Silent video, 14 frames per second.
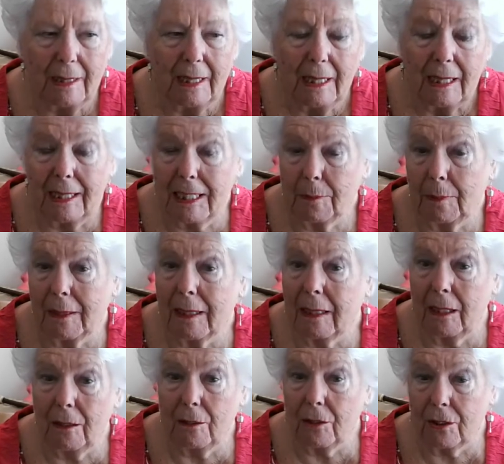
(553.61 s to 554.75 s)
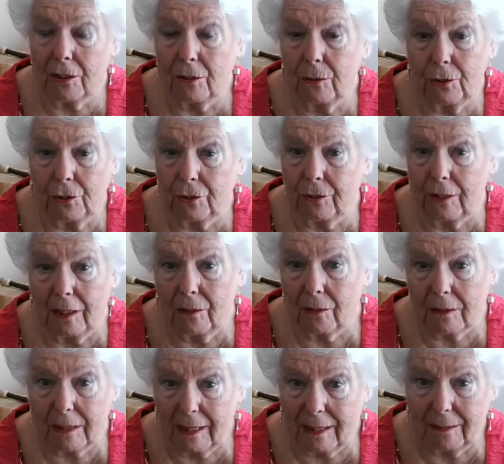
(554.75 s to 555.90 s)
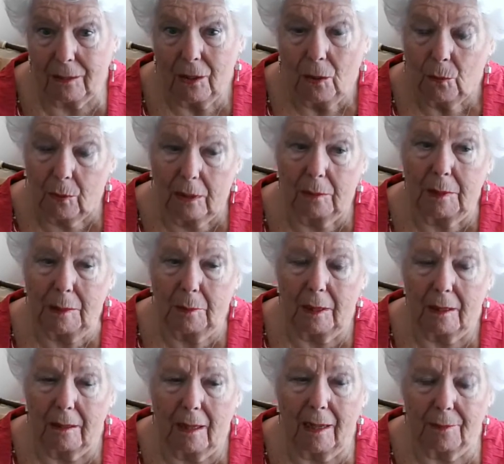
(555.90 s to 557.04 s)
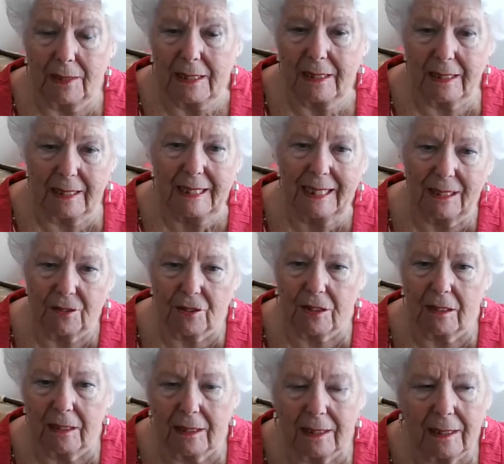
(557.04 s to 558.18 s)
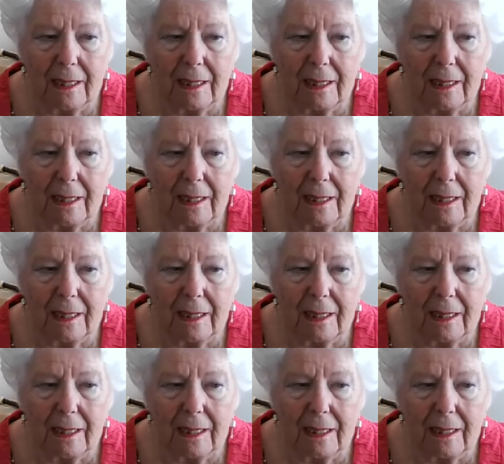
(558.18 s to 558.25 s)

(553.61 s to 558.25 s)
and it's been closed all during the lockdown while people are having tea outside.